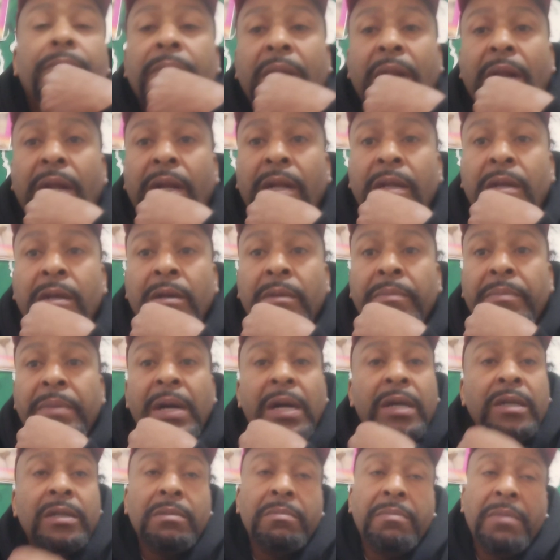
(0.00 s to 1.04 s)
man, I love
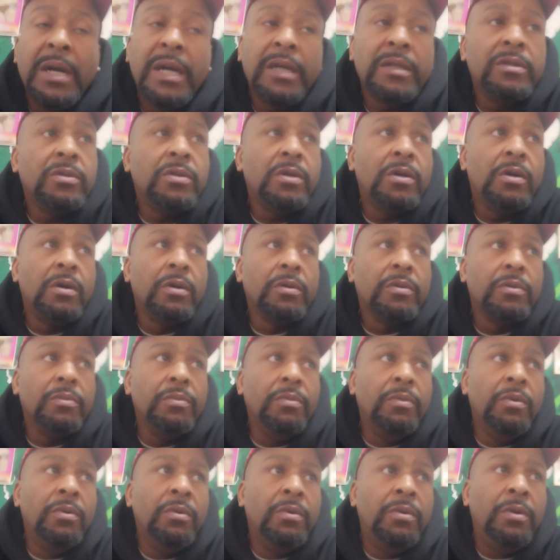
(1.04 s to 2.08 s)
boxing. Boxing talk.
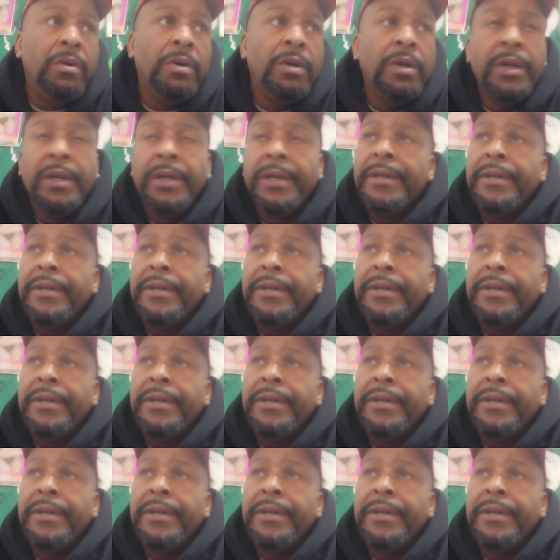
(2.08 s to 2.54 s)
I